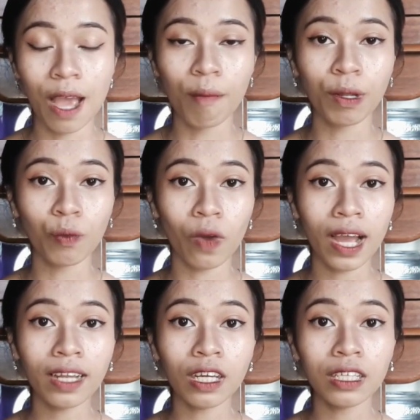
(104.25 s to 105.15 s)

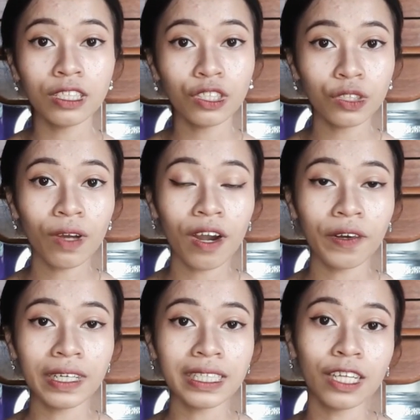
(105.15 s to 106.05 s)
Meanwhile, only two
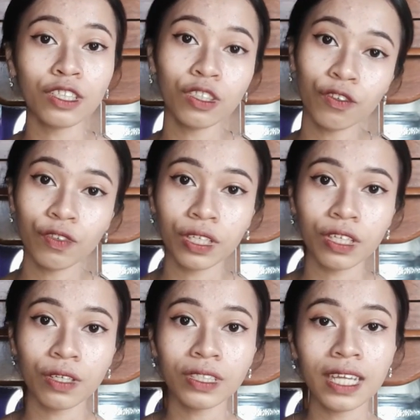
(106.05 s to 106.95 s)
Aries and two
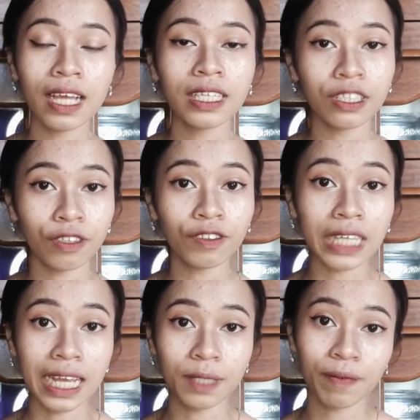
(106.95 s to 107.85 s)
Virgos served
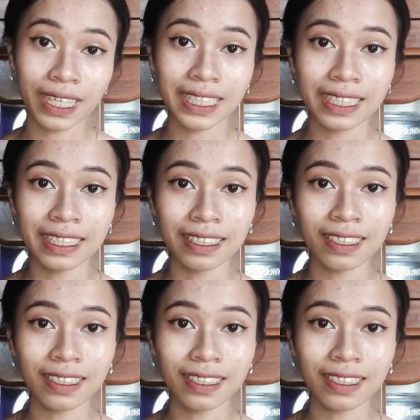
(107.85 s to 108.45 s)
as president.